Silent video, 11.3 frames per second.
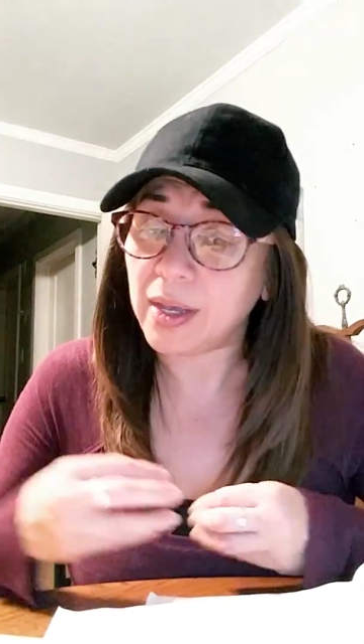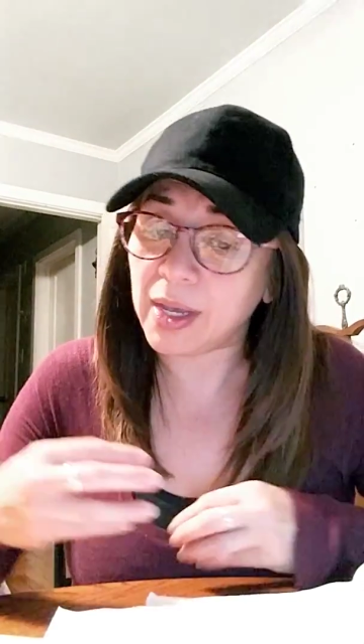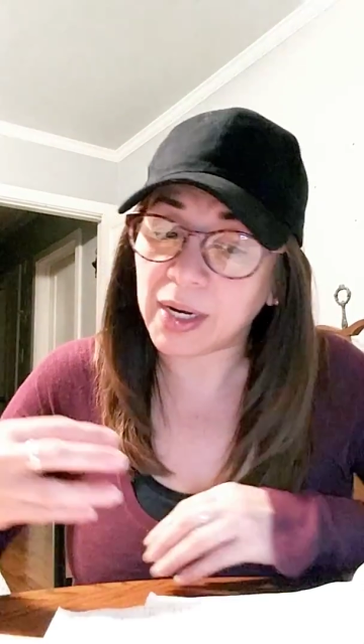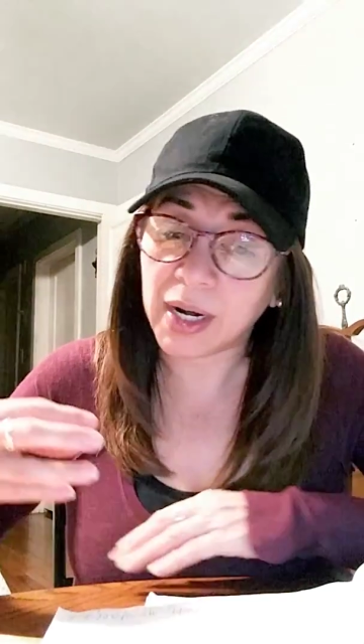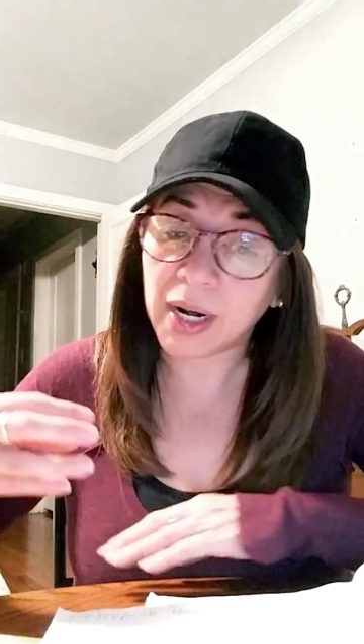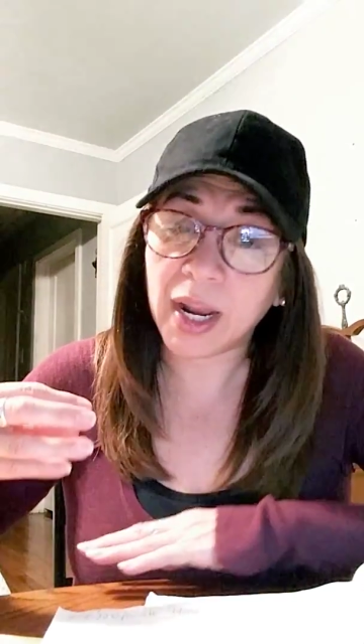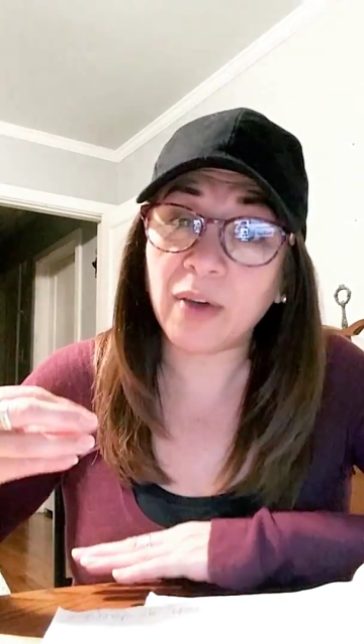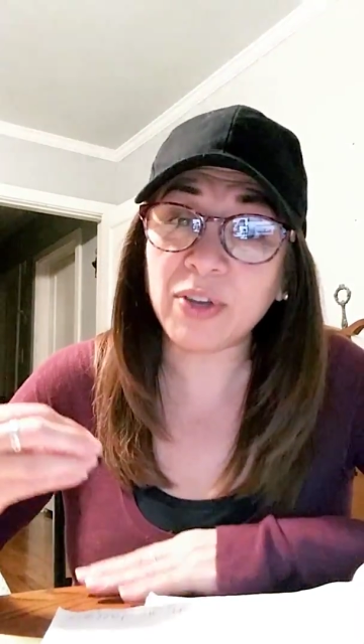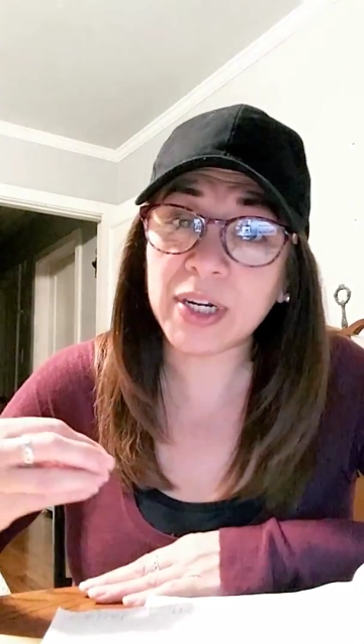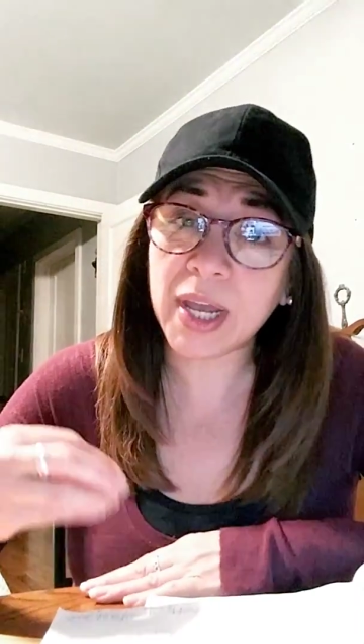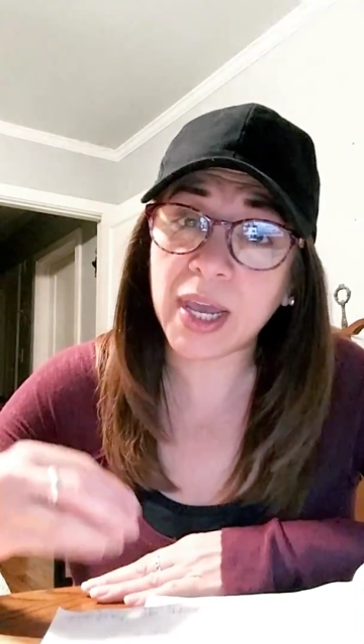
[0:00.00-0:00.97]
in
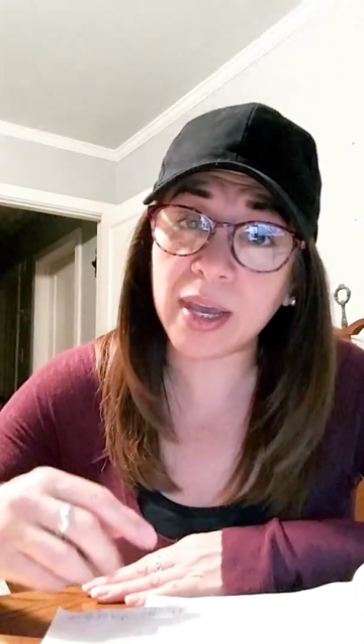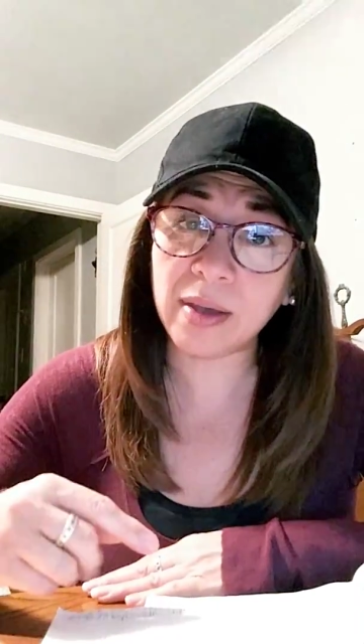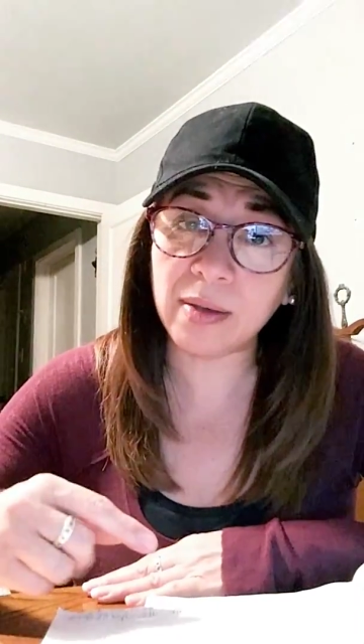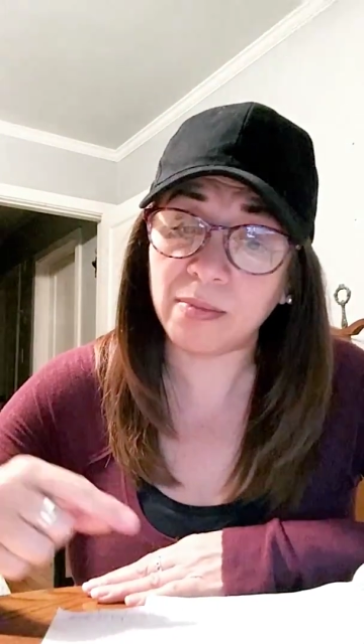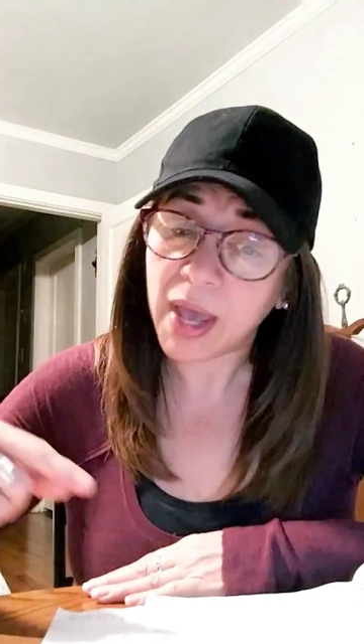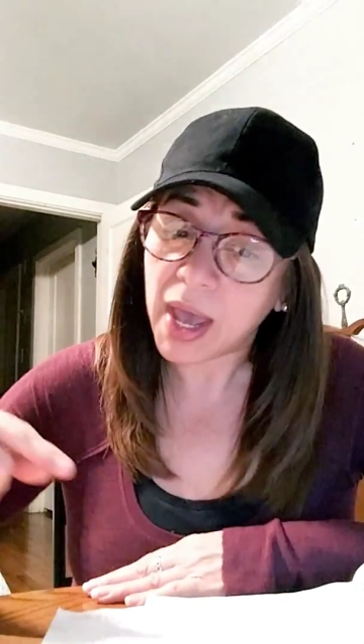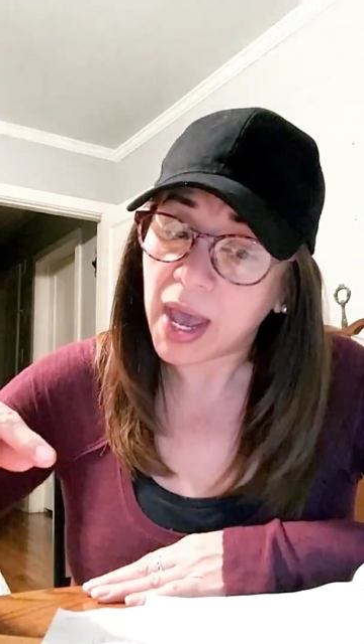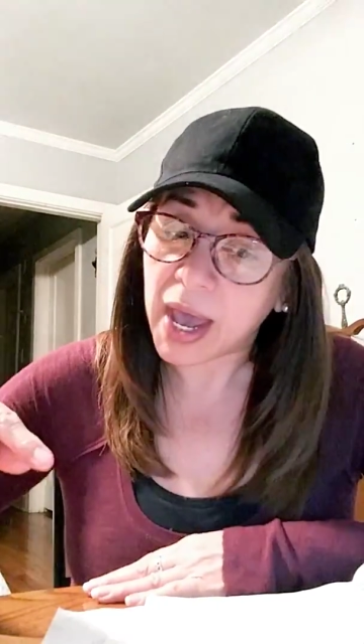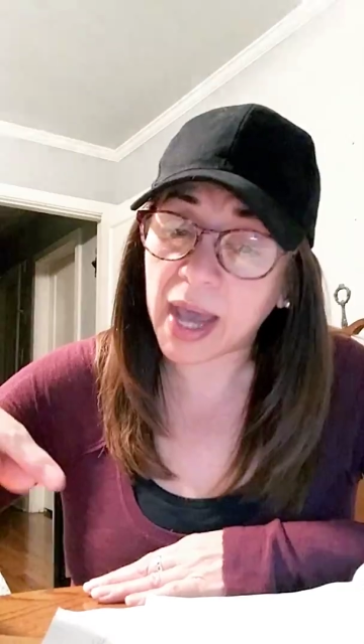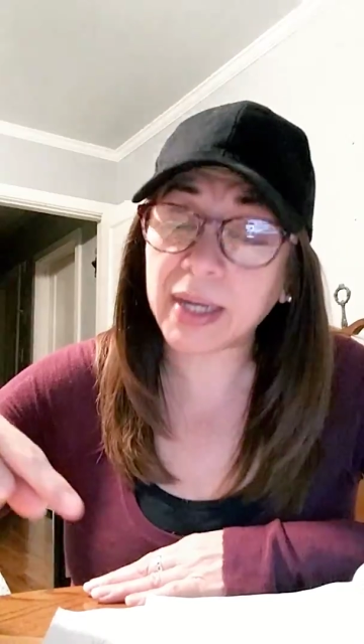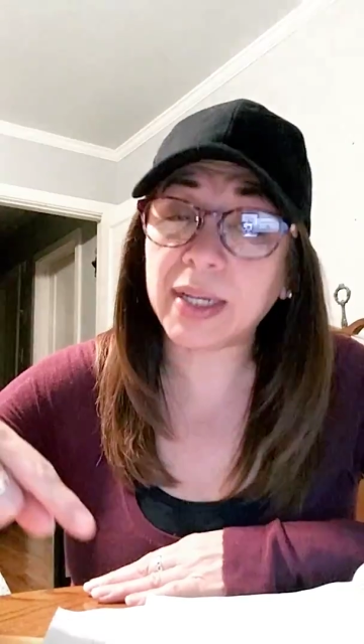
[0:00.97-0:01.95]
loving Him
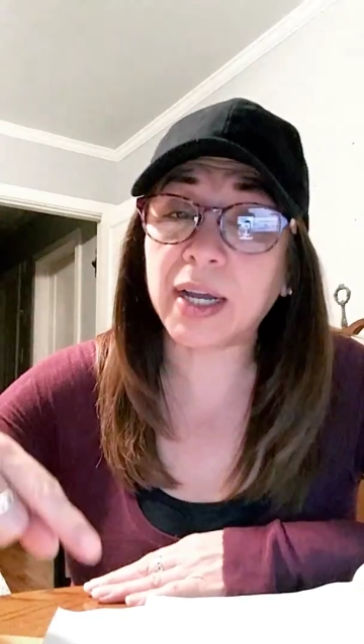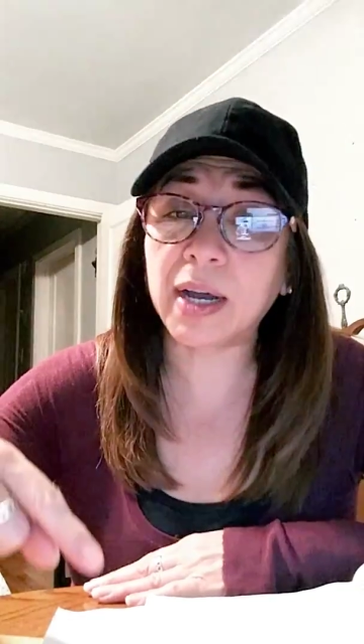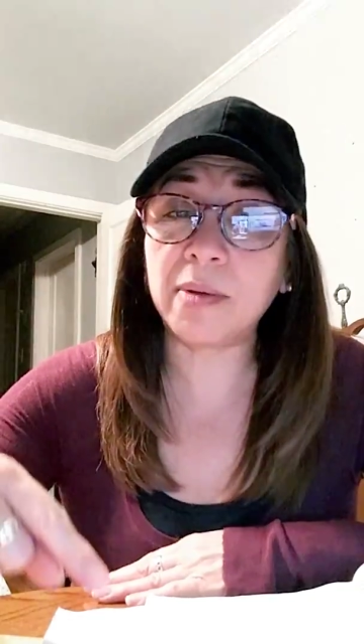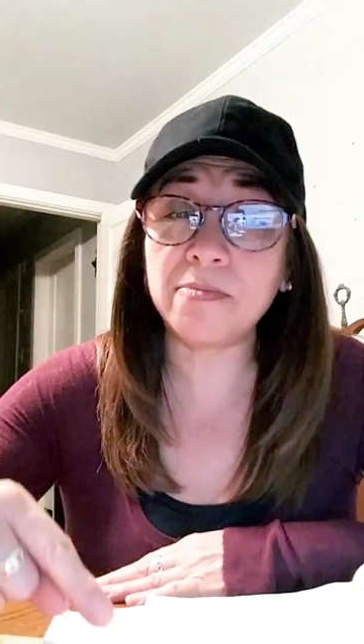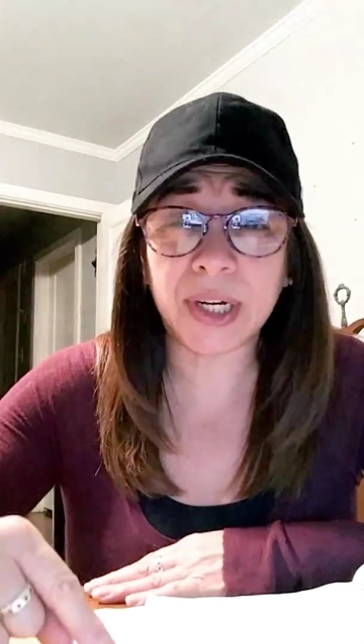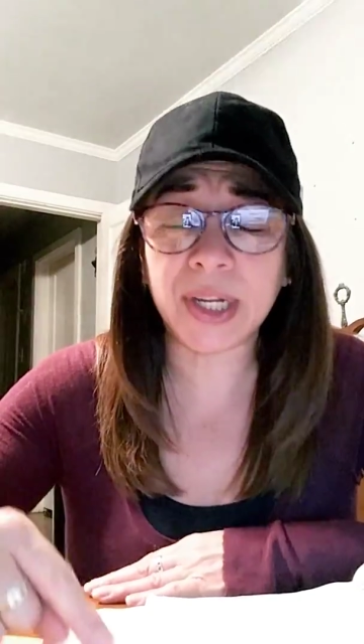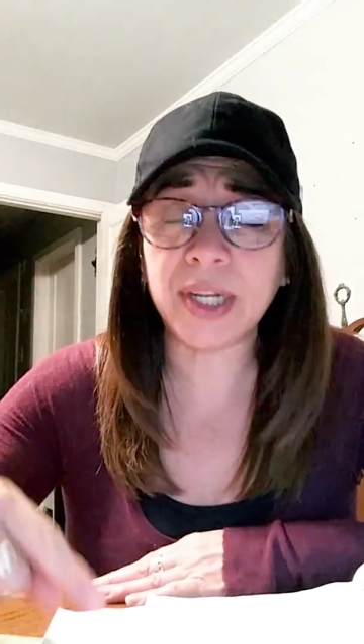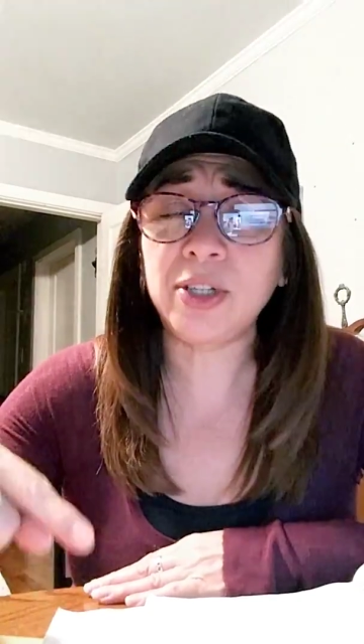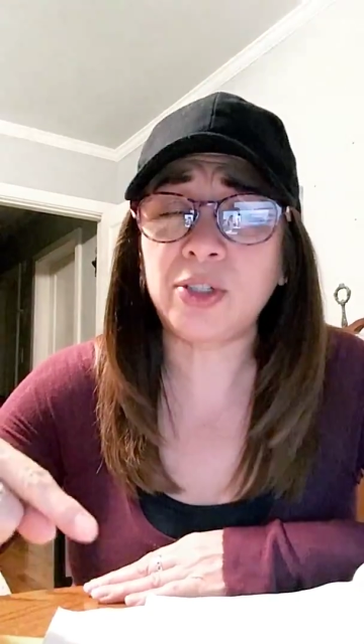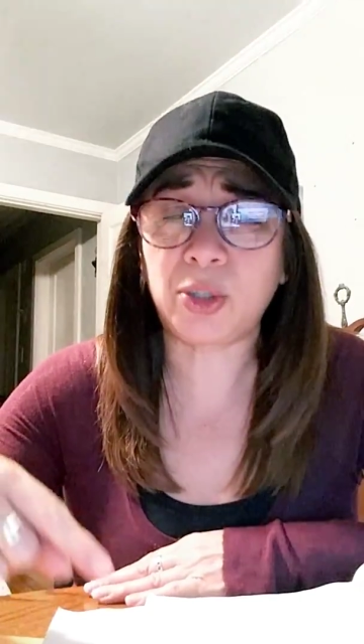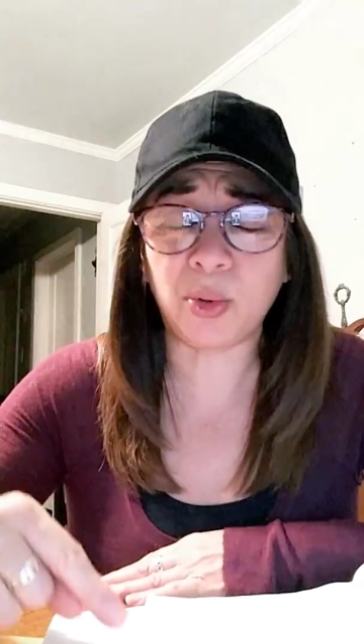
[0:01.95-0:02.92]
and
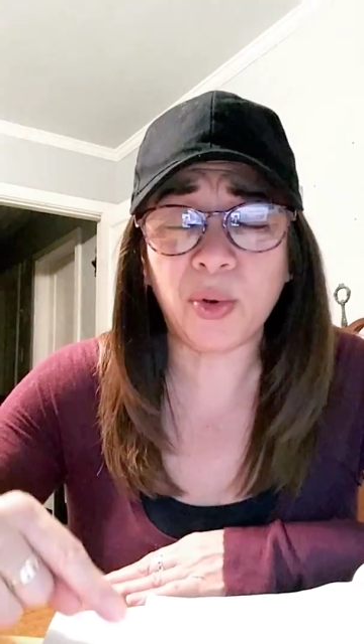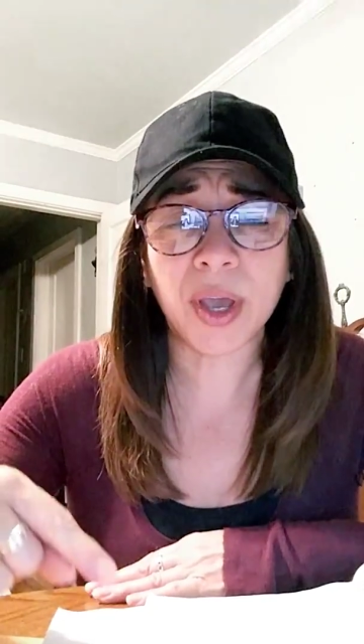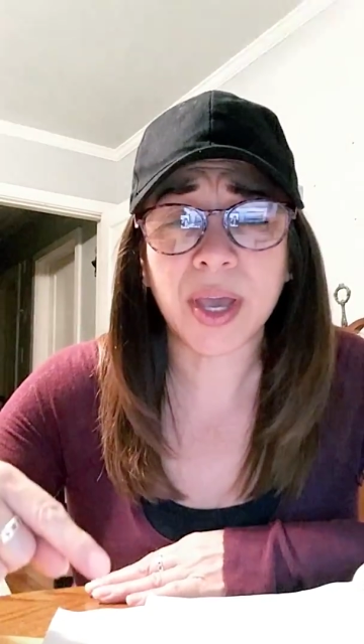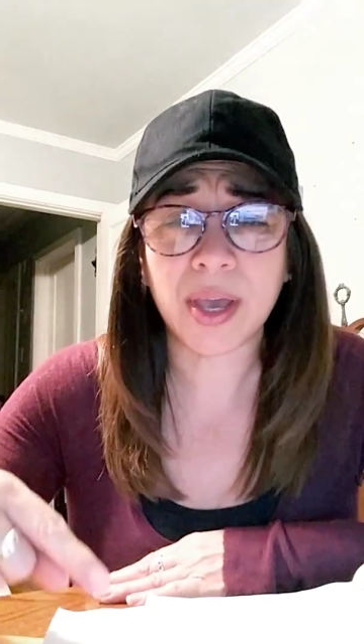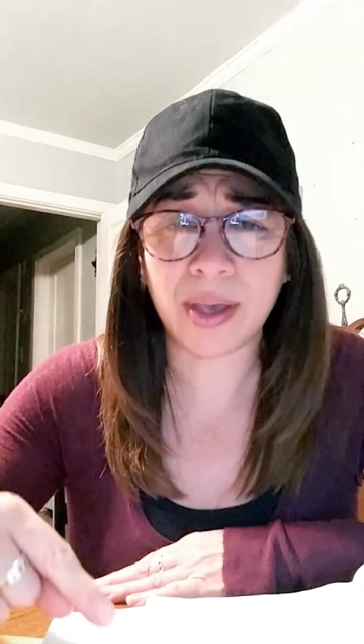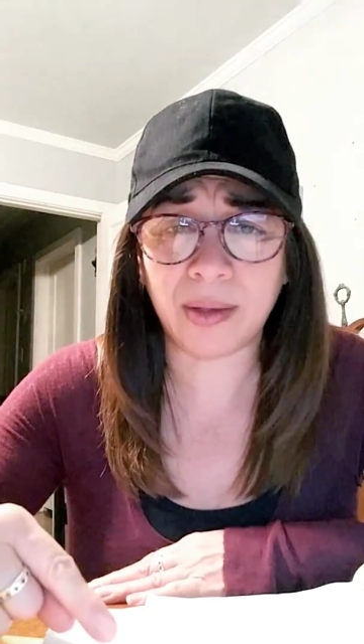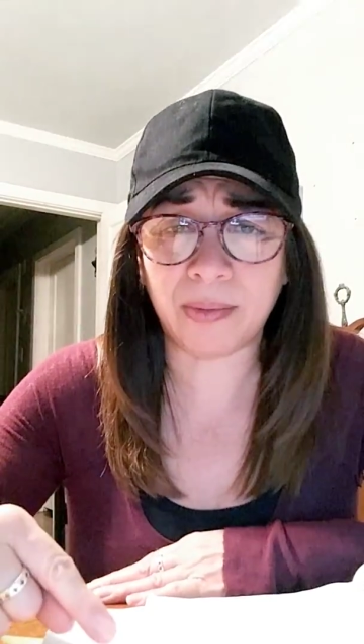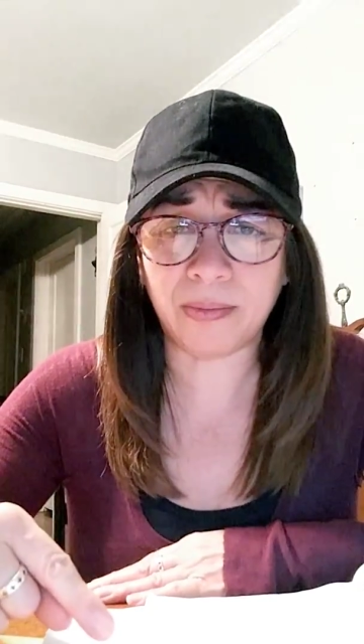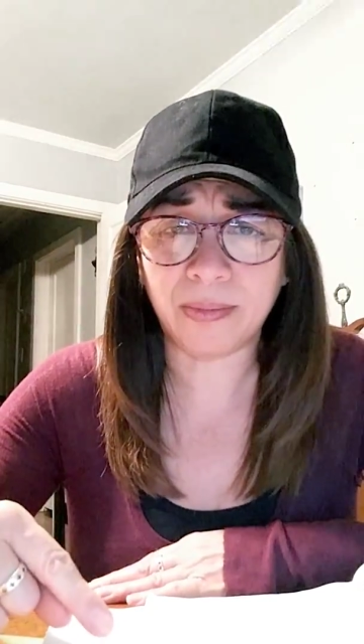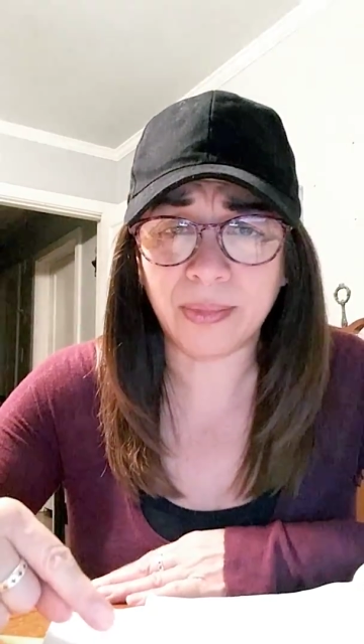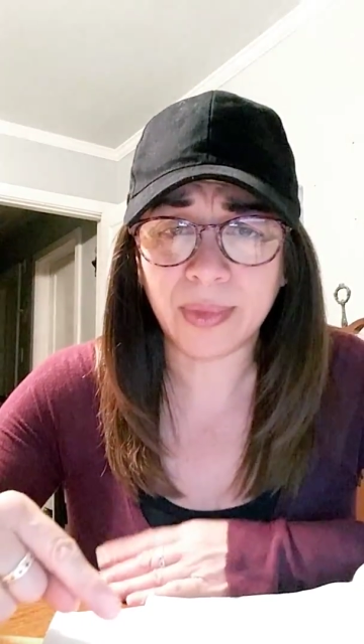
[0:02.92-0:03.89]
committing to Him.